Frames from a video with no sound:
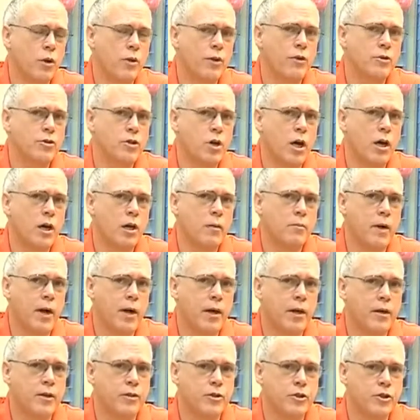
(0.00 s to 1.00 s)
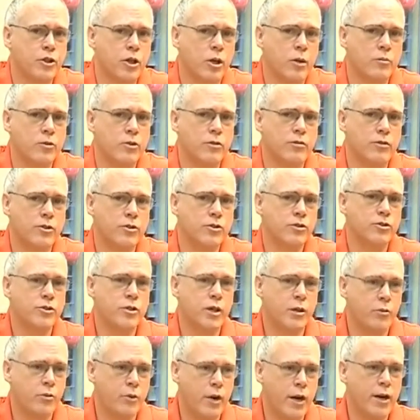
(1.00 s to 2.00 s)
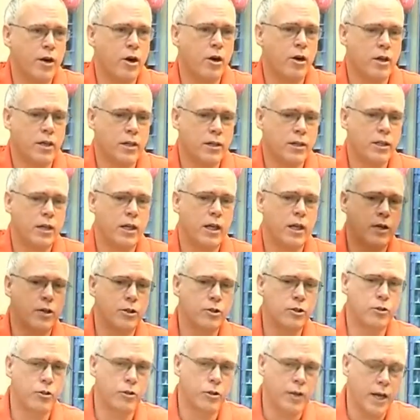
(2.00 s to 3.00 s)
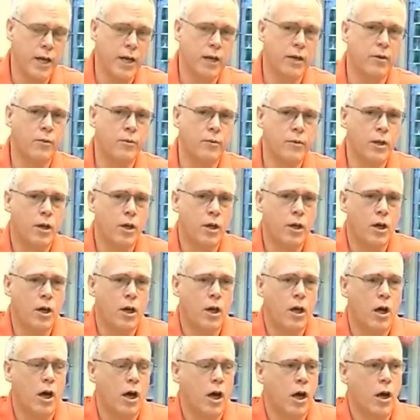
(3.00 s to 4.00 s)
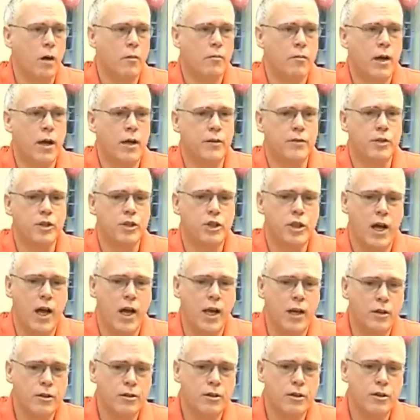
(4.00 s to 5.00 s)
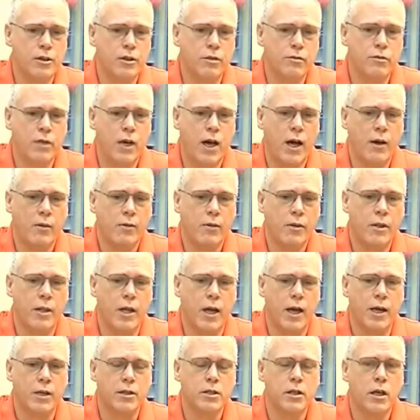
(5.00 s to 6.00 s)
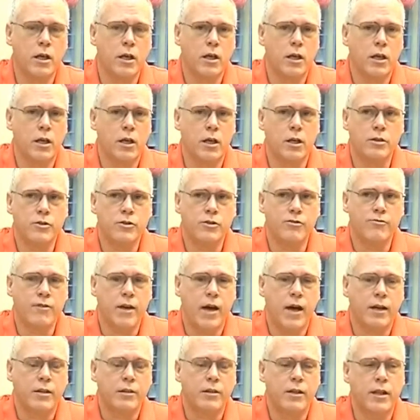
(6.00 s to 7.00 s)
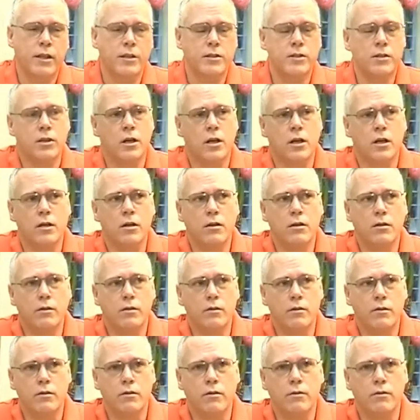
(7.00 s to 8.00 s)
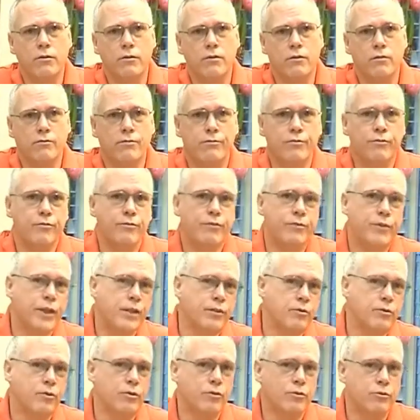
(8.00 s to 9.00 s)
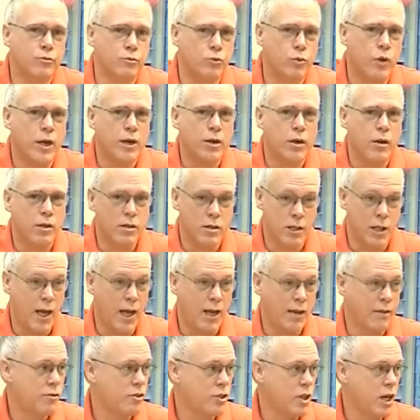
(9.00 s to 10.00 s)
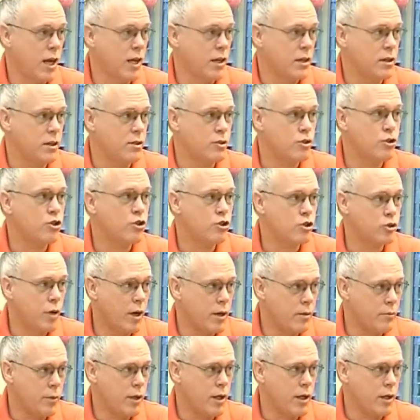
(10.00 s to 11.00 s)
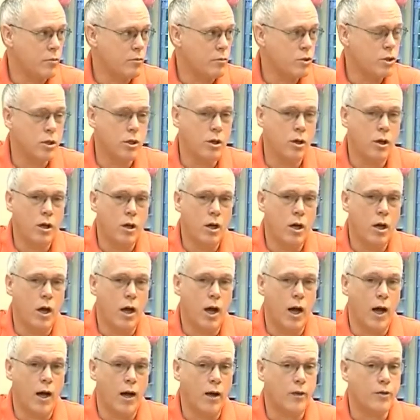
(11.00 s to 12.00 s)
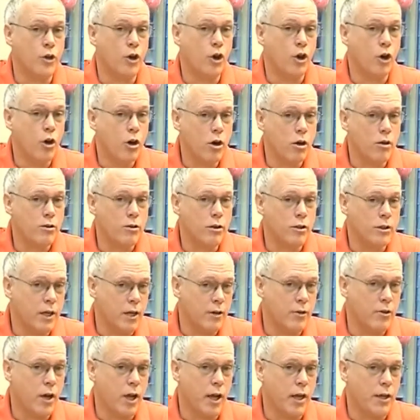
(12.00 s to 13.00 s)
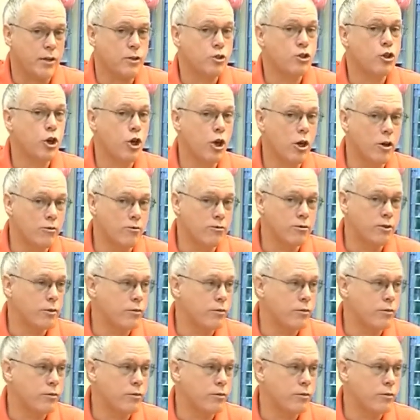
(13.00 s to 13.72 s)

they'll talk about it in the terms of this is a radar indicated tornado. Okay. Um, and the challenge that you've got with that is the fact that uh, that radar is line of sight; it's straight beams, mm-hmm. uh, and the Earth, on the other hand, is curved.